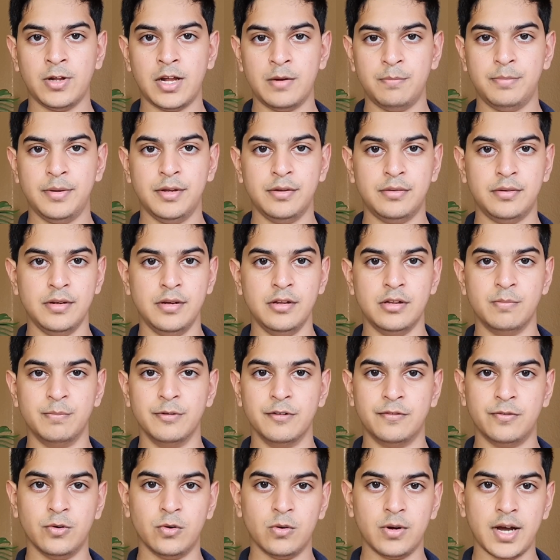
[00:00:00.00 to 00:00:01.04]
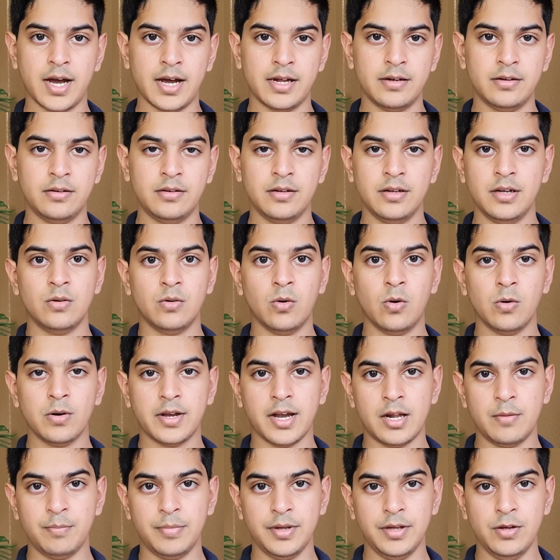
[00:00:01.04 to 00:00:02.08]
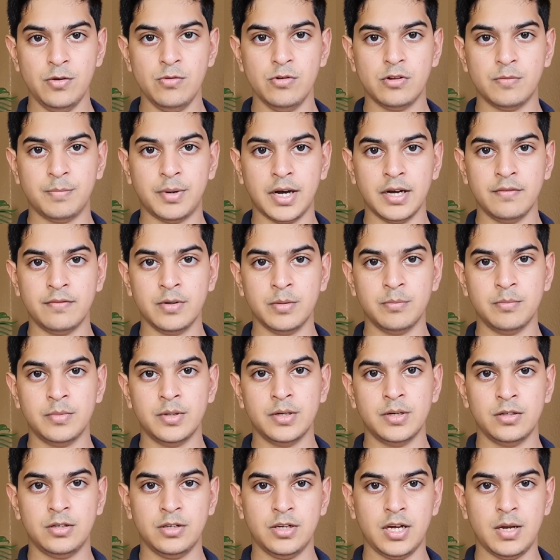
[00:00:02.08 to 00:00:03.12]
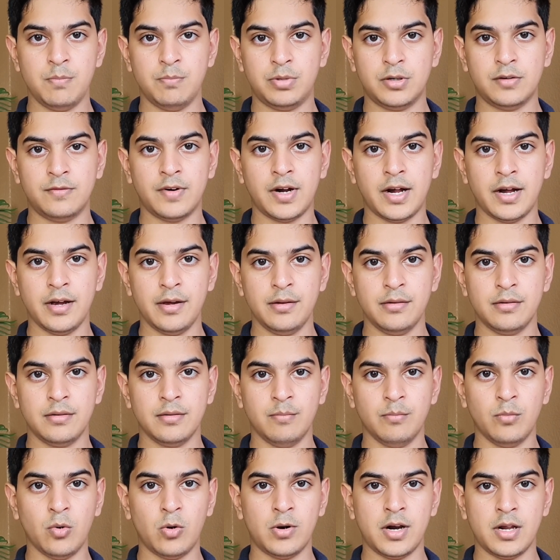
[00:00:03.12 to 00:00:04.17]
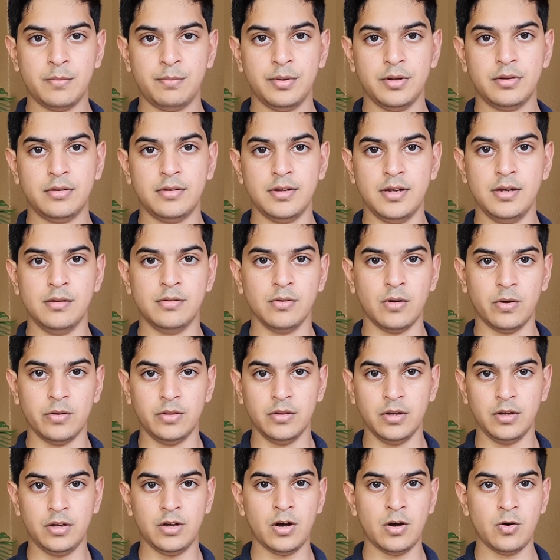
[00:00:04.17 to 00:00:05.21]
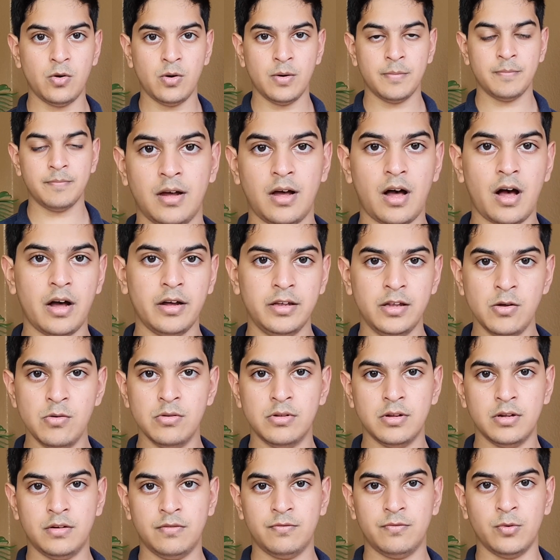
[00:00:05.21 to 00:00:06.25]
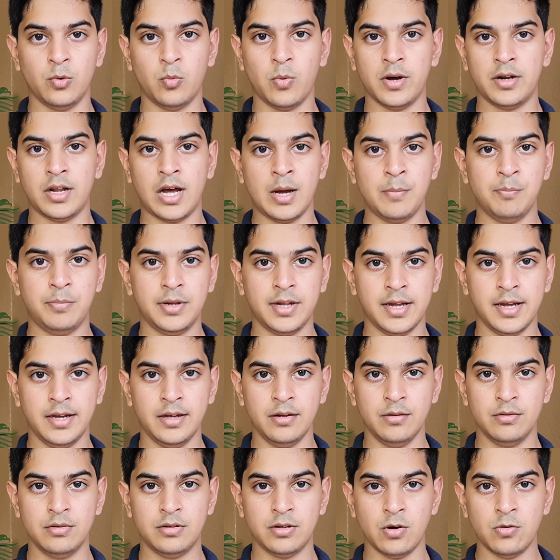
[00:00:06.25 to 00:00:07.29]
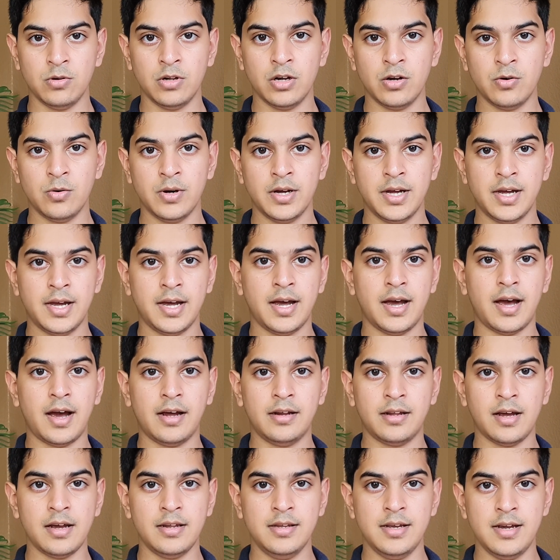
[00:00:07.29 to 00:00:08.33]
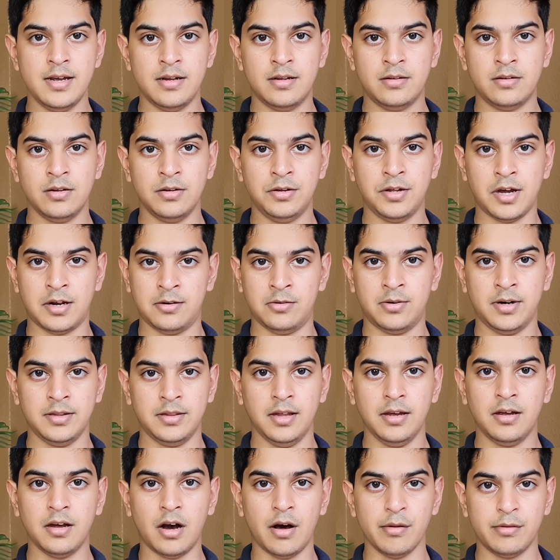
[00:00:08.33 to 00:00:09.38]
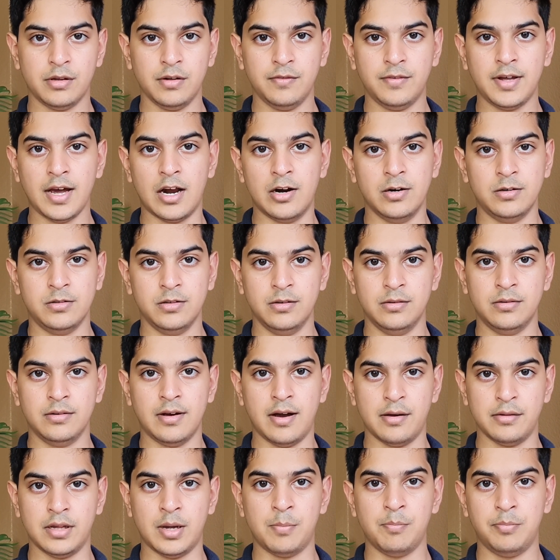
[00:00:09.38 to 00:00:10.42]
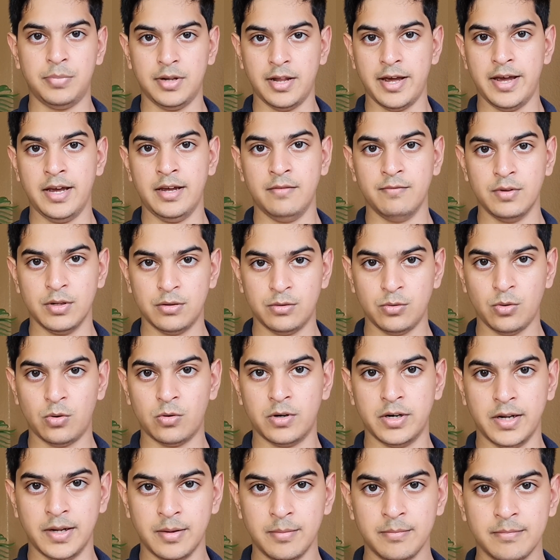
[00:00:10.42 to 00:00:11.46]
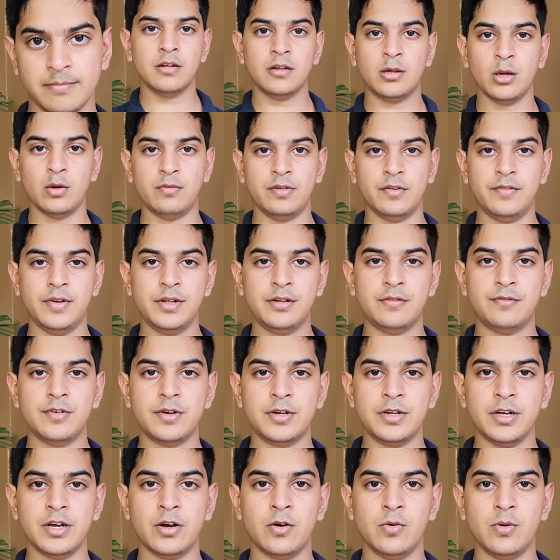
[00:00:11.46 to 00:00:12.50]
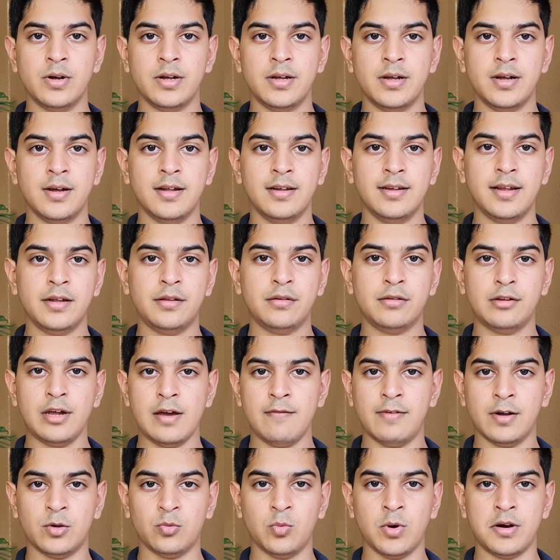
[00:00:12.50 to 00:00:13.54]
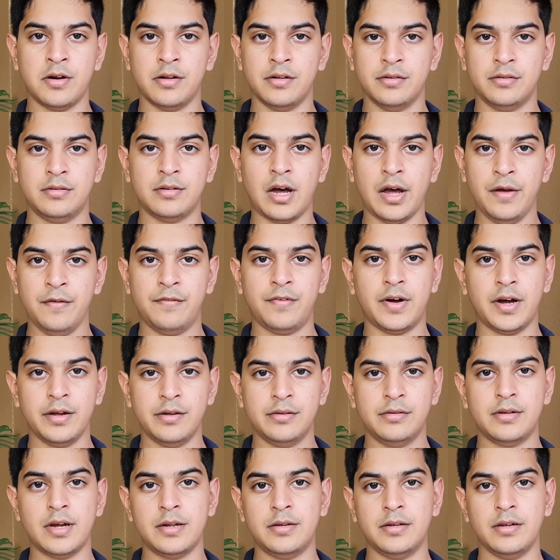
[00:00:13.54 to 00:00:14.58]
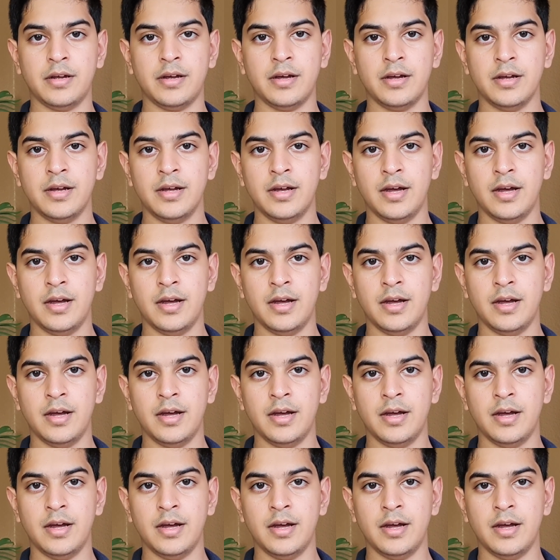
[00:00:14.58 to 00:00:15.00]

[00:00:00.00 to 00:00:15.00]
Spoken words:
NPCs beforehand, or can be used by them to improvise more NPCs on the go. I use it for when I'm playing solo and I need to generate the cast of characters as I'm playing the story. So for this video, let's say that we're in a sci-fi setting